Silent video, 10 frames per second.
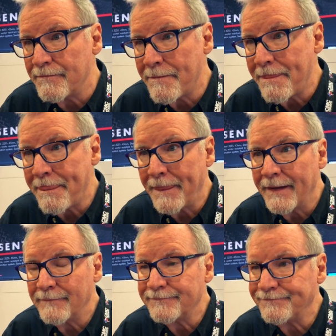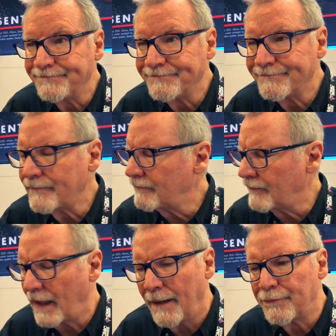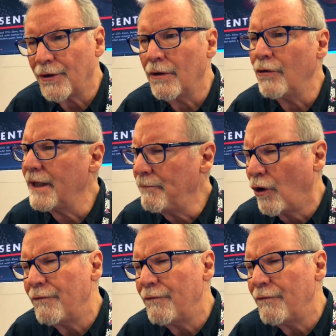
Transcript: Okay, so mechanisms and what have you are from Switzerland.